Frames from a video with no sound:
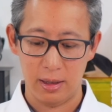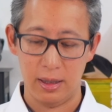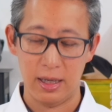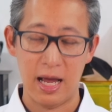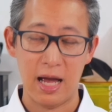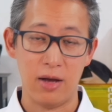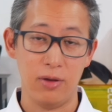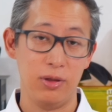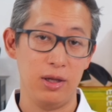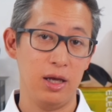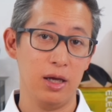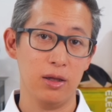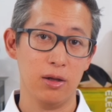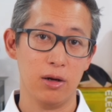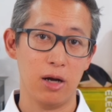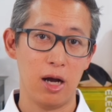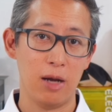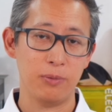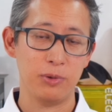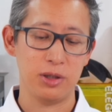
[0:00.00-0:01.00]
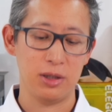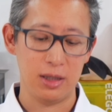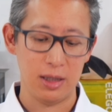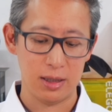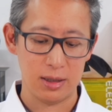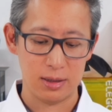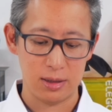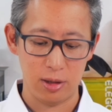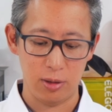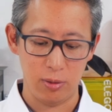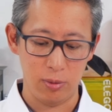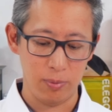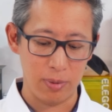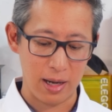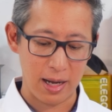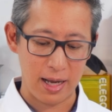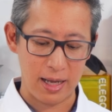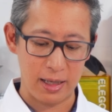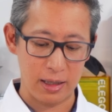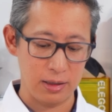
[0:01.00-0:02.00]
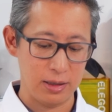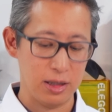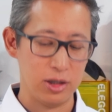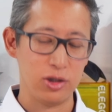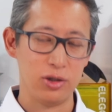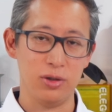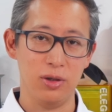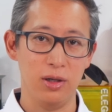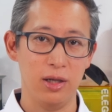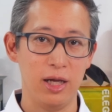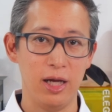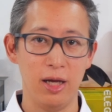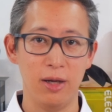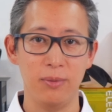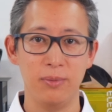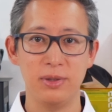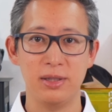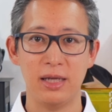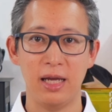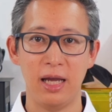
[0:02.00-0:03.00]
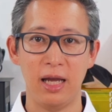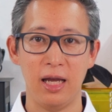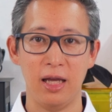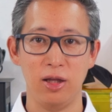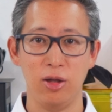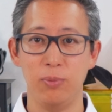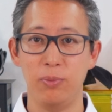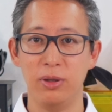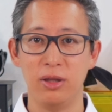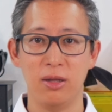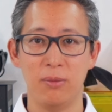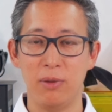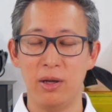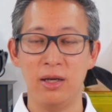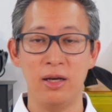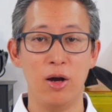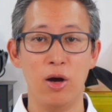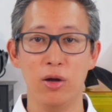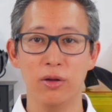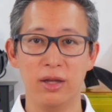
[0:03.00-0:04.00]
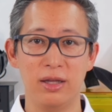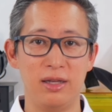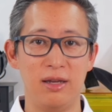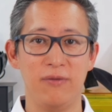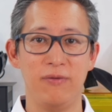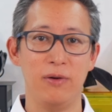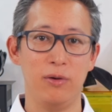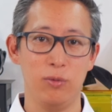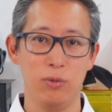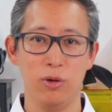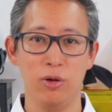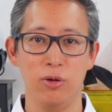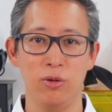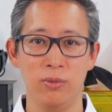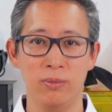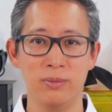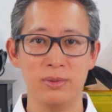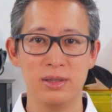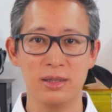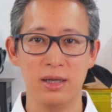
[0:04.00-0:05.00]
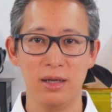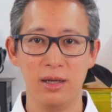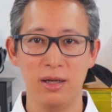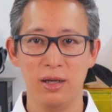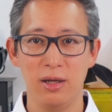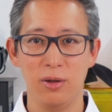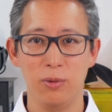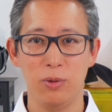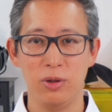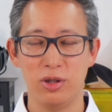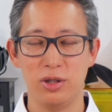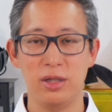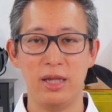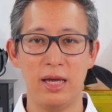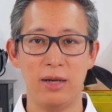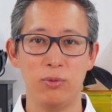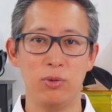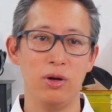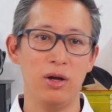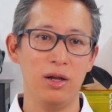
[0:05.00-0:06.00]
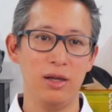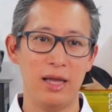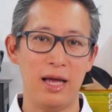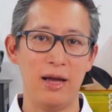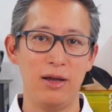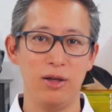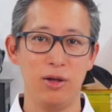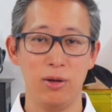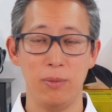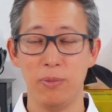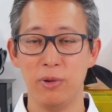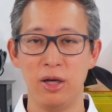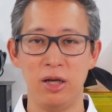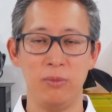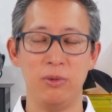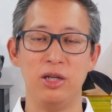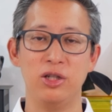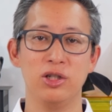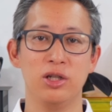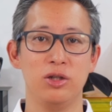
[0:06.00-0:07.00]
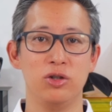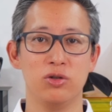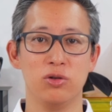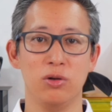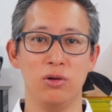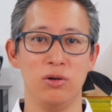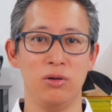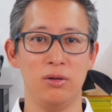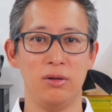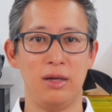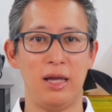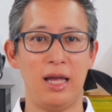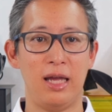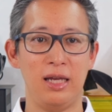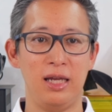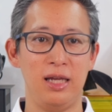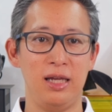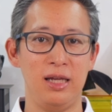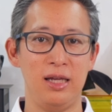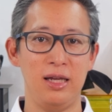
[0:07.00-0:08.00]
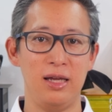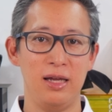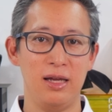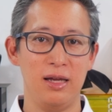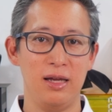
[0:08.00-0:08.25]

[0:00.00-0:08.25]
Now the other option is you buy additional hubs and you put them in all the different rooms, which then will allow you to pretty much control any